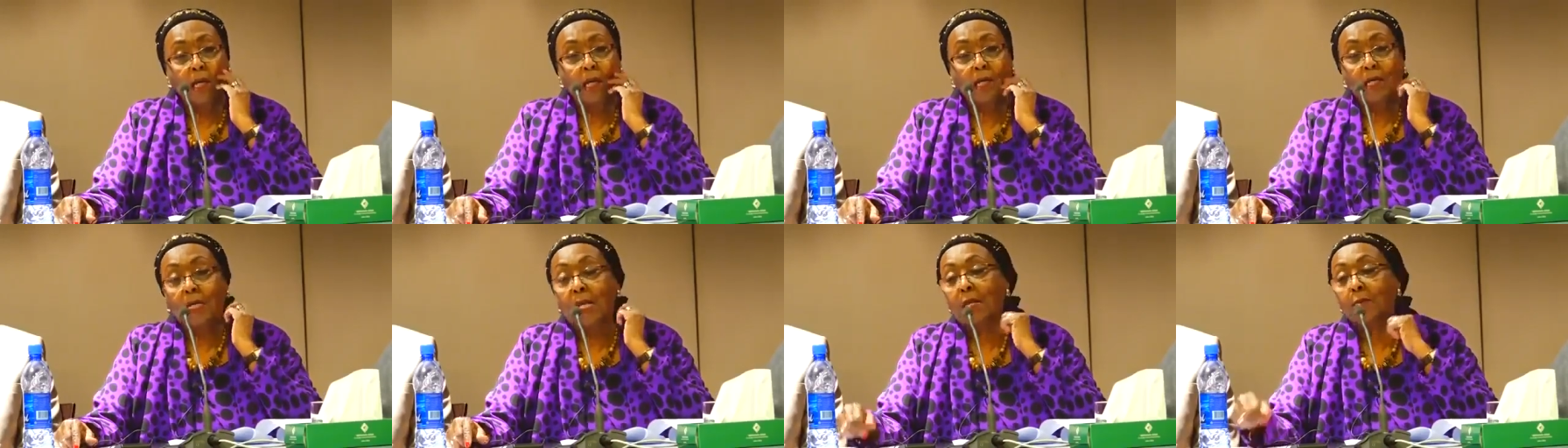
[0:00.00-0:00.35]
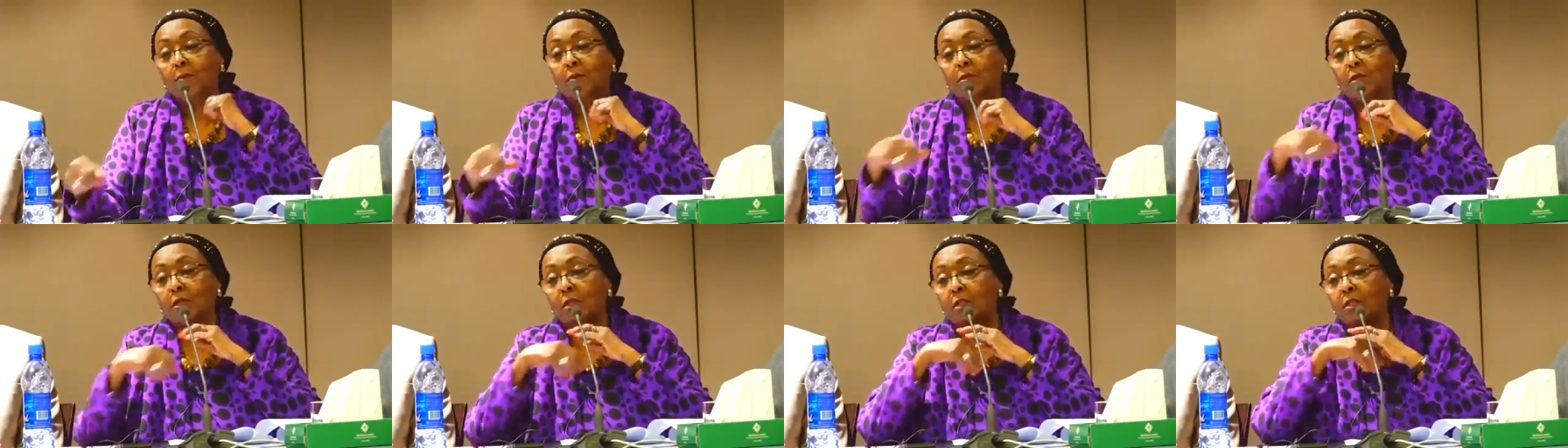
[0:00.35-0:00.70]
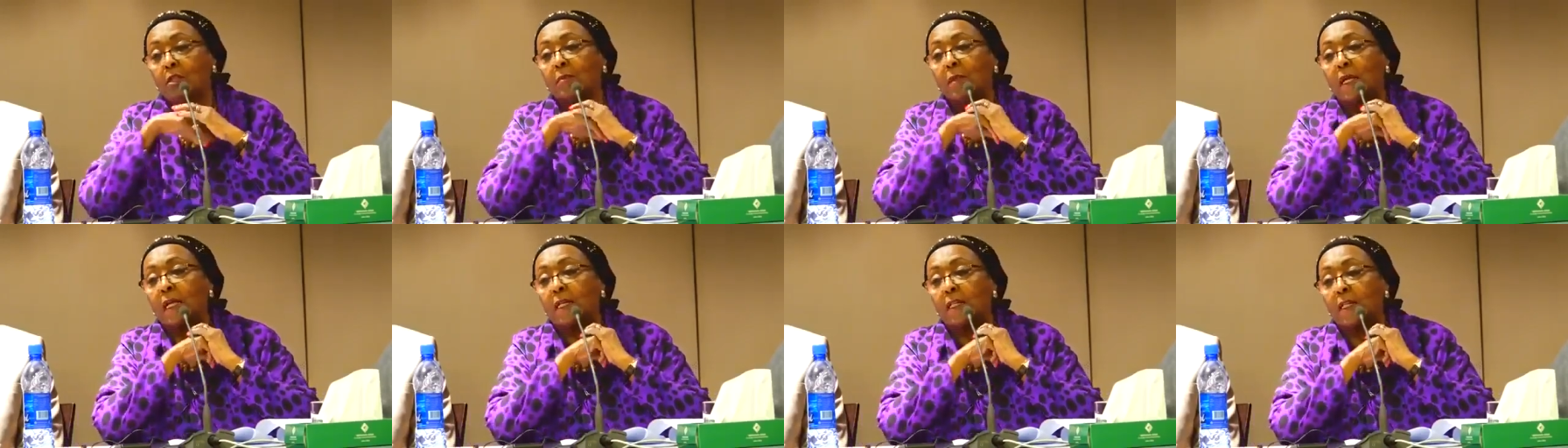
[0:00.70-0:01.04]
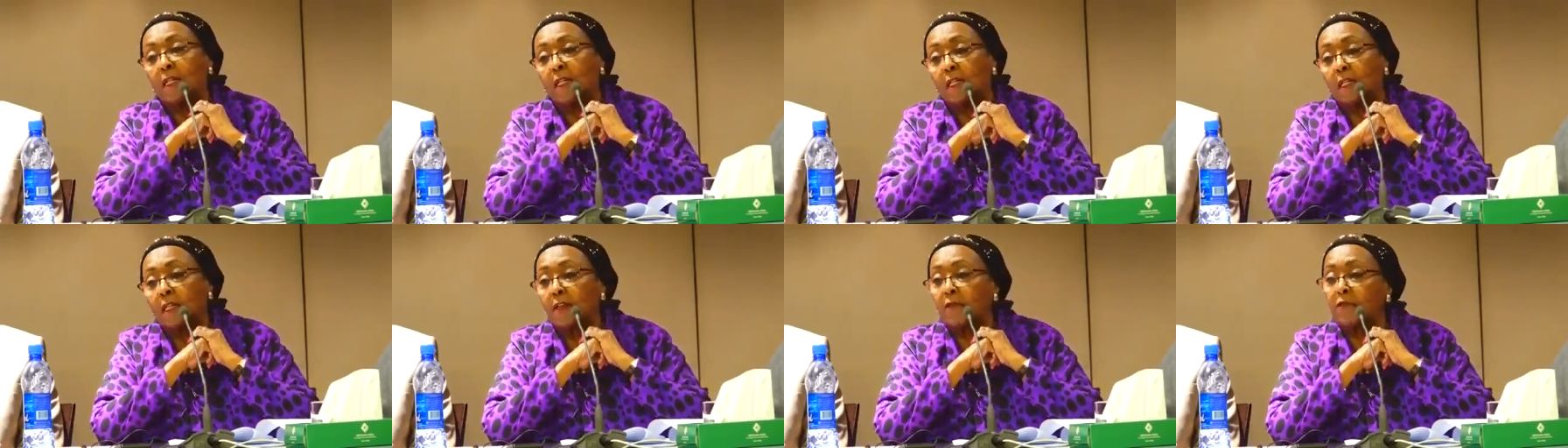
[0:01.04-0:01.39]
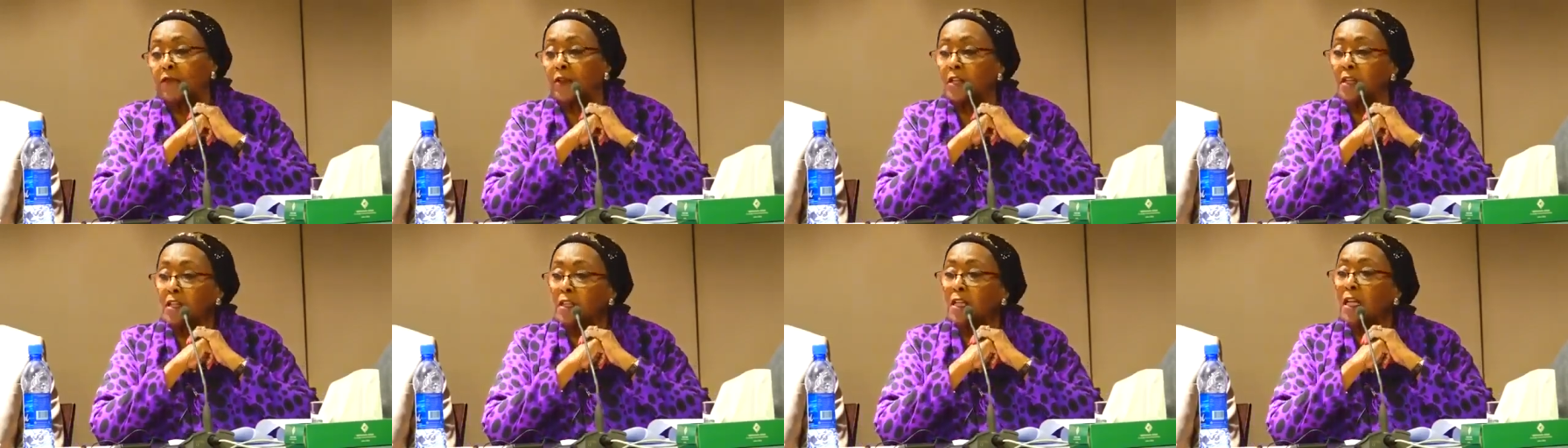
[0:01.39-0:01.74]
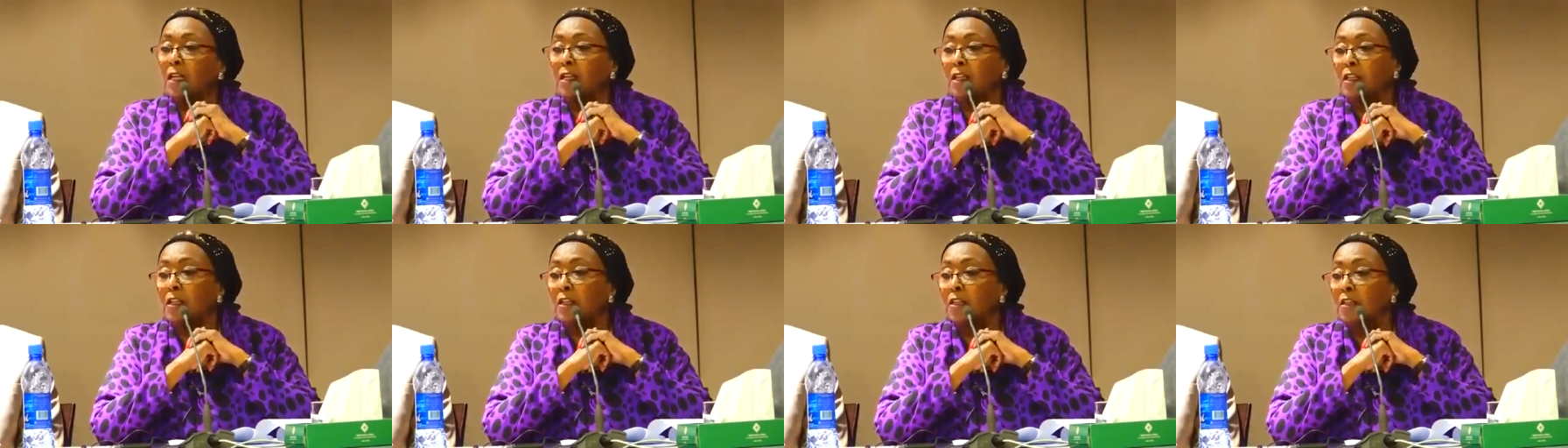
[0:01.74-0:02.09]
Our neighbors in Somalia have
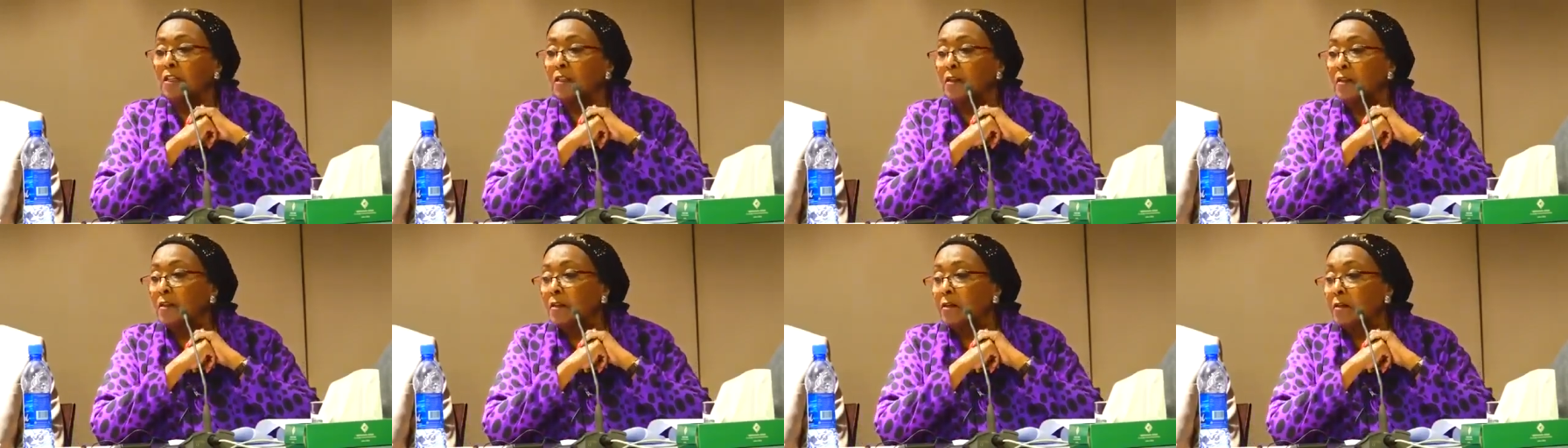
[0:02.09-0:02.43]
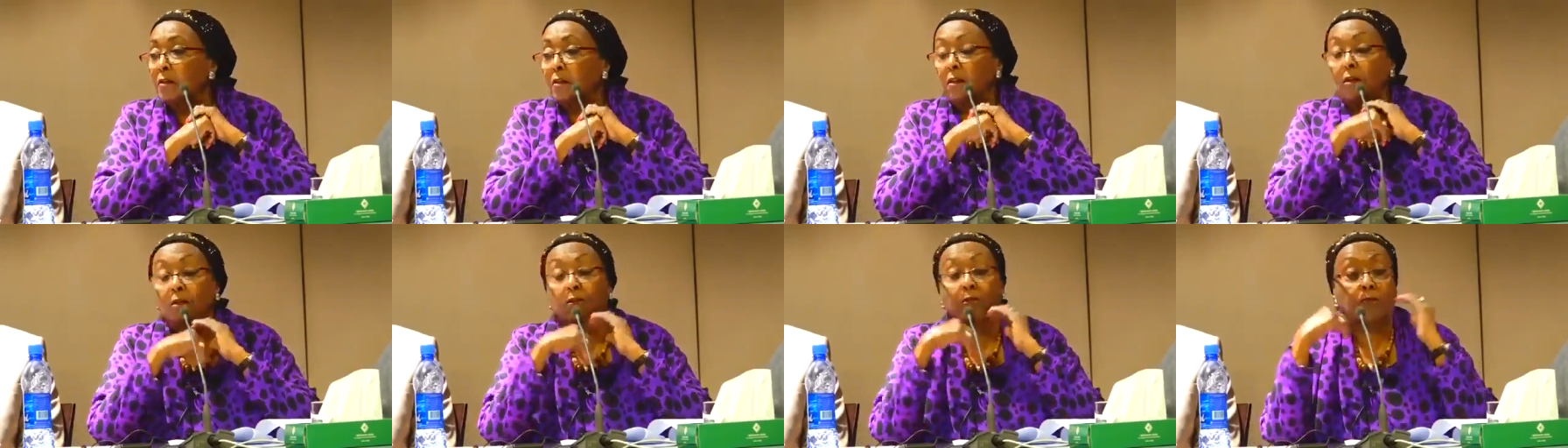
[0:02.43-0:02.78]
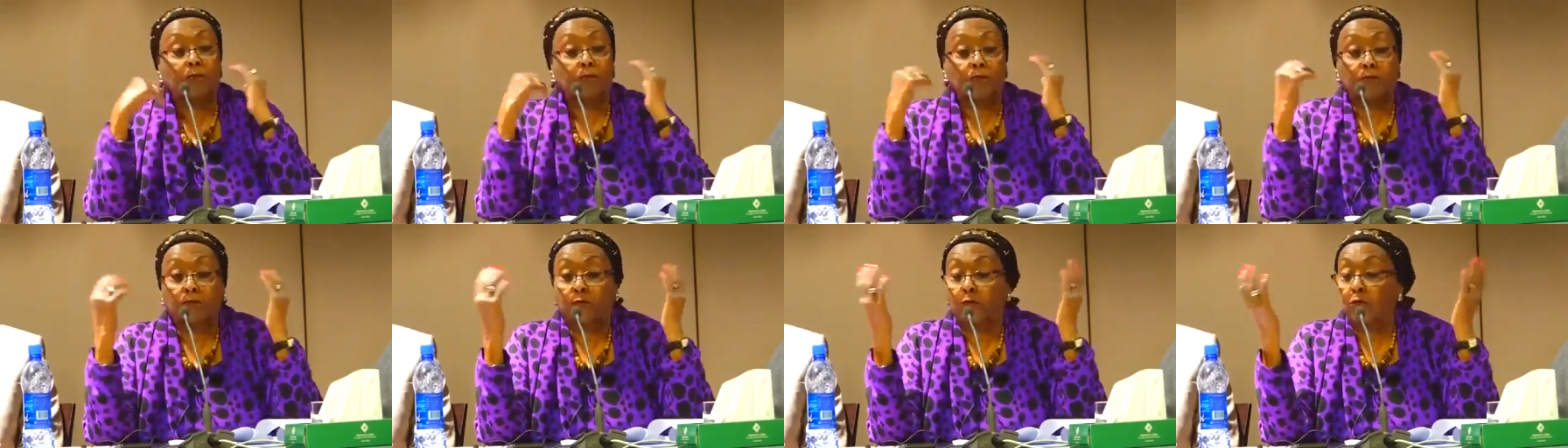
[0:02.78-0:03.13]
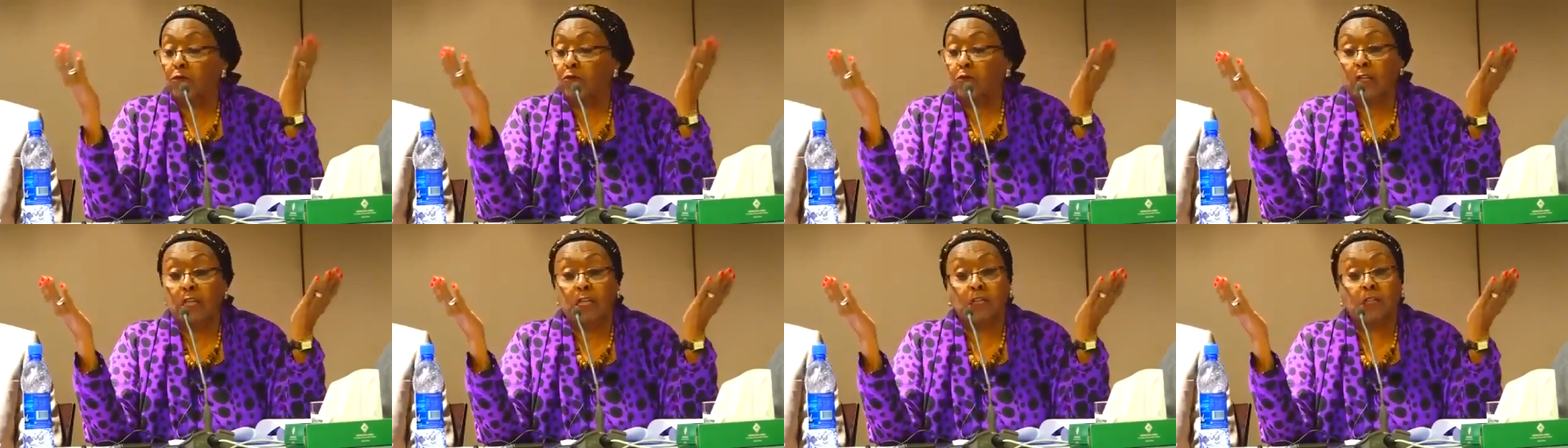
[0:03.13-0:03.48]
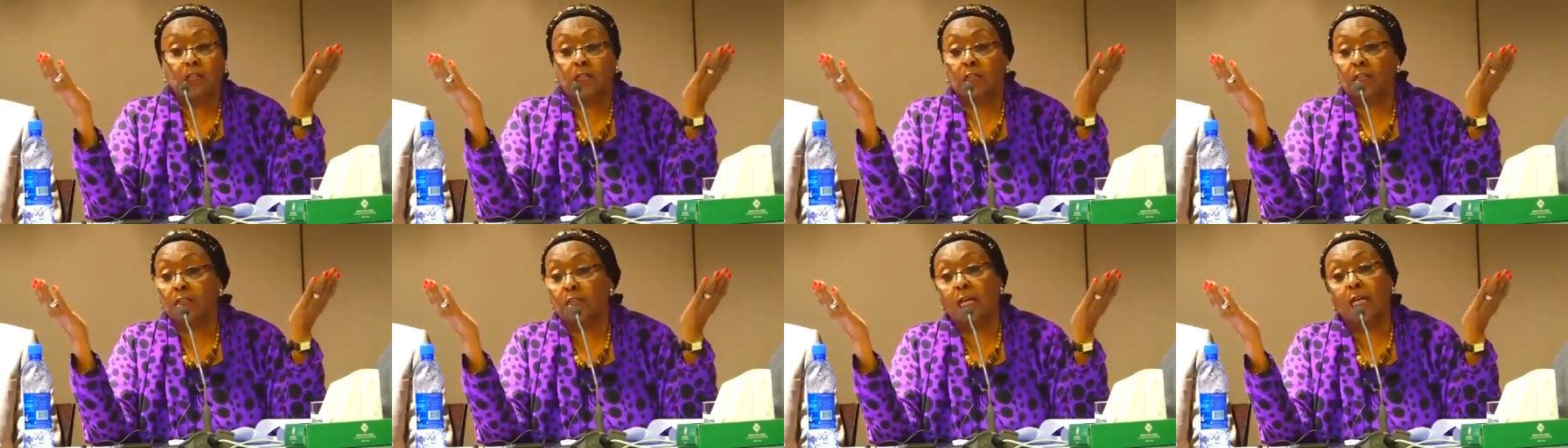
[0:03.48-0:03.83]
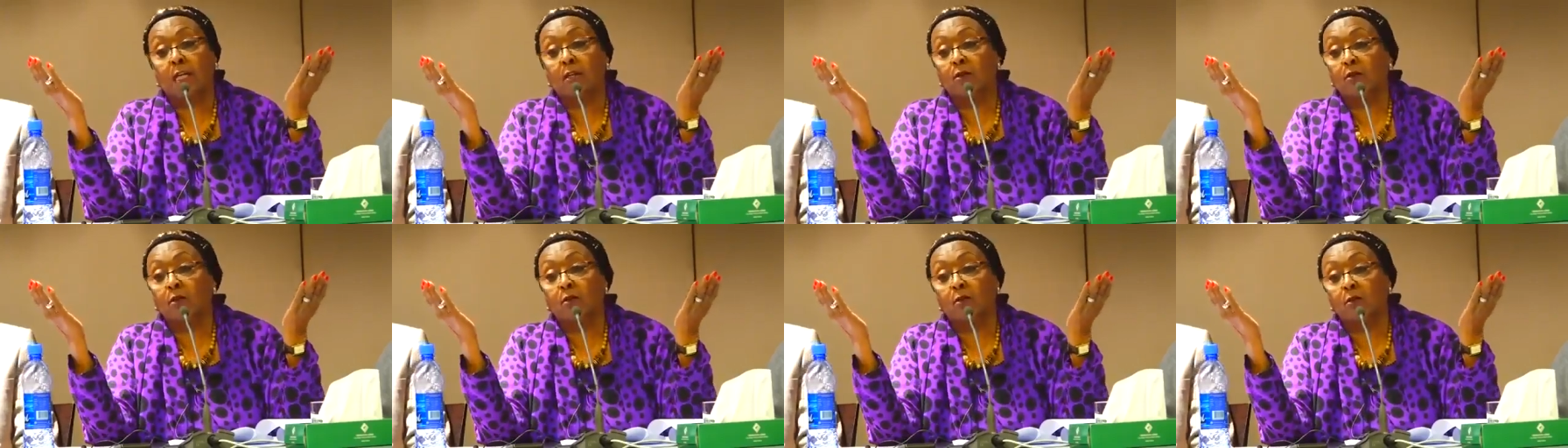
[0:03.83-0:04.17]
decided, for reasons
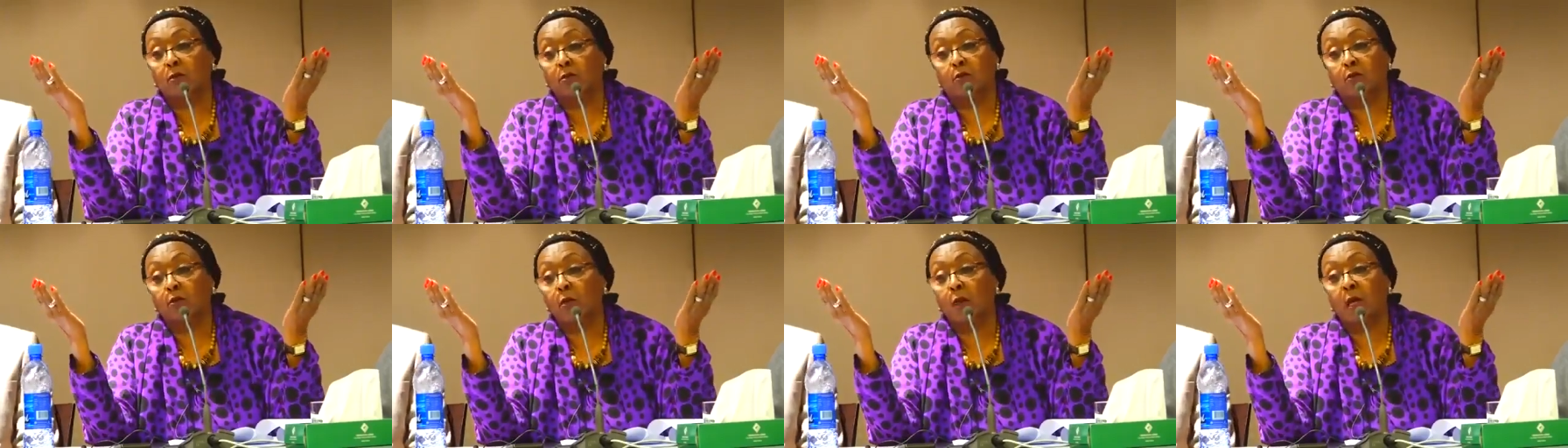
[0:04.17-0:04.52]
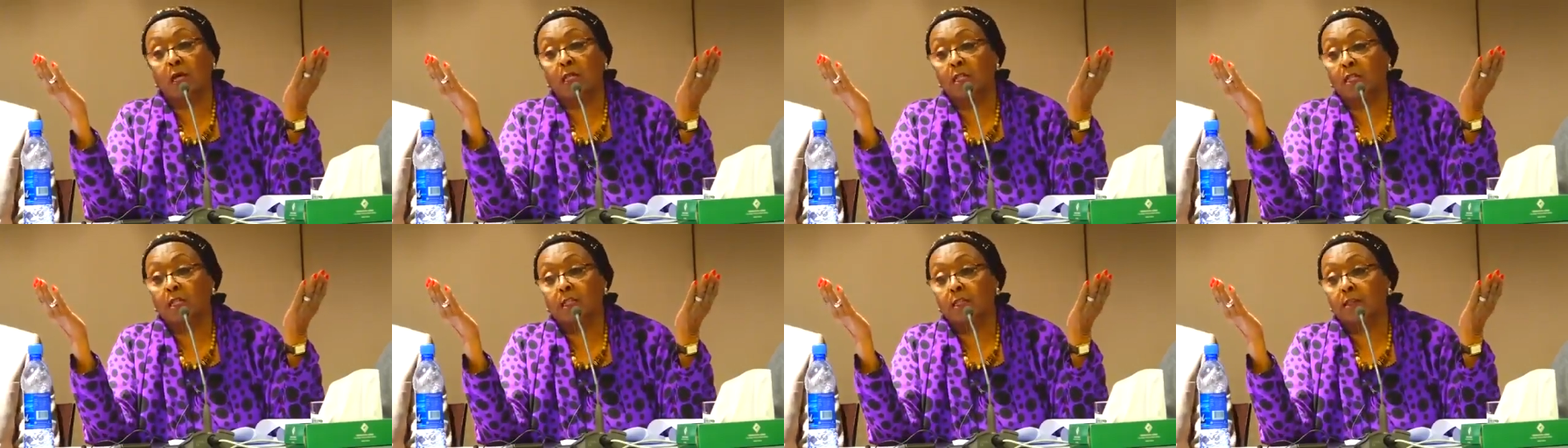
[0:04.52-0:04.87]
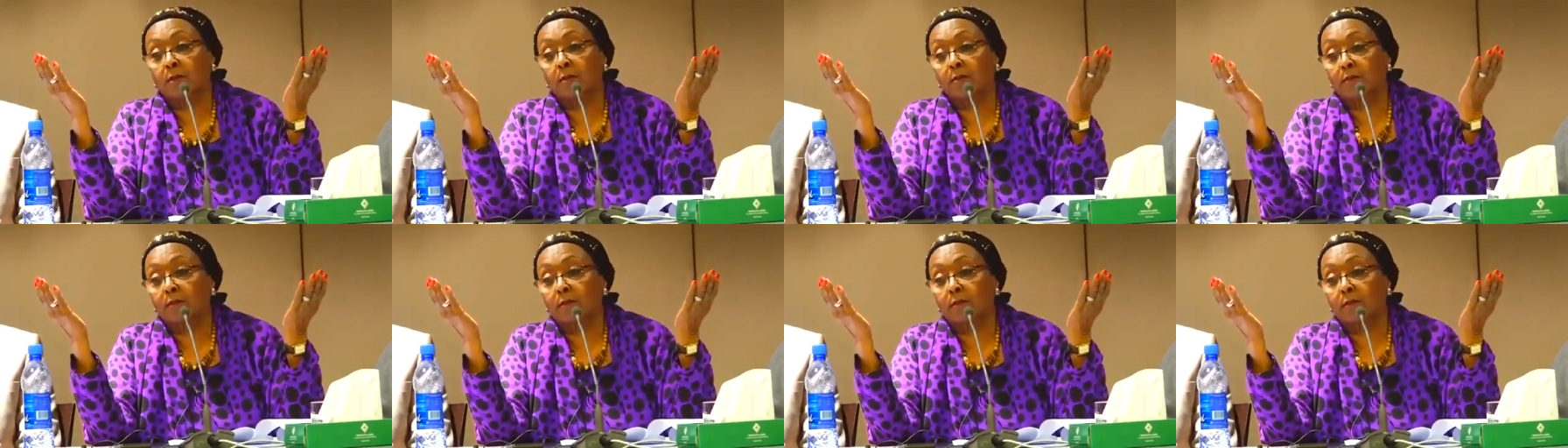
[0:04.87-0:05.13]
unknown to us,